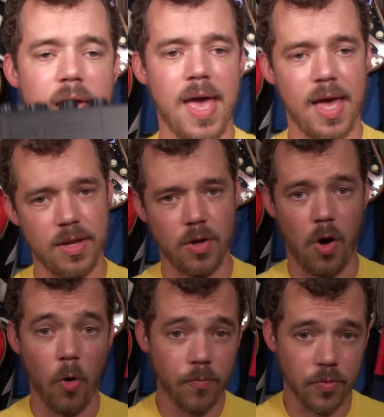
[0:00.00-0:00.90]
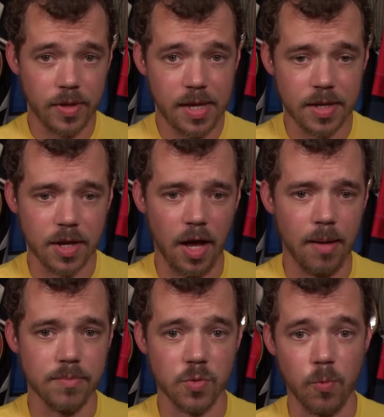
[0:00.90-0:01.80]
and hopefully it
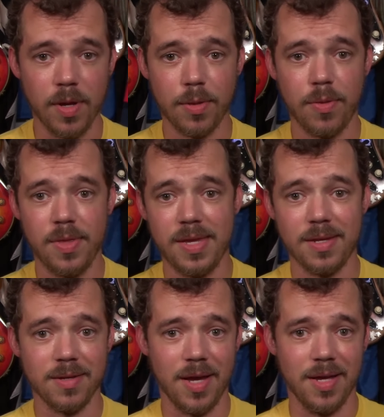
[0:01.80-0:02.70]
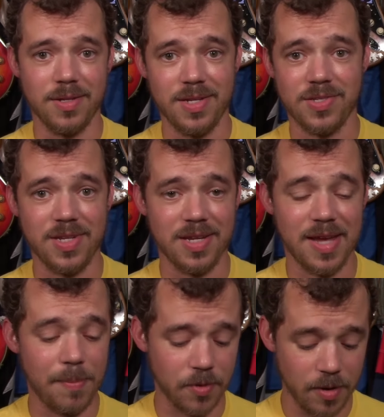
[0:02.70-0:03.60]
comes with the DC
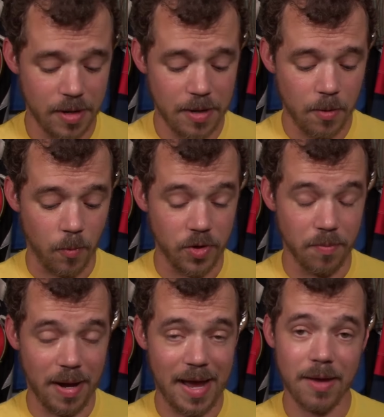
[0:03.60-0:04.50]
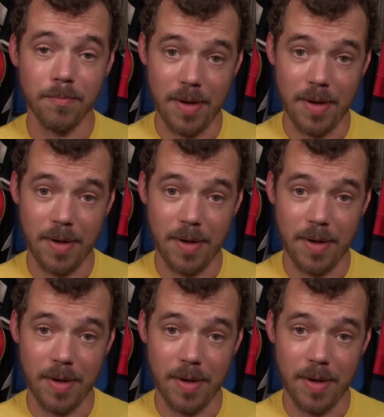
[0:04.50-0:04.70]
adapter when you buy it.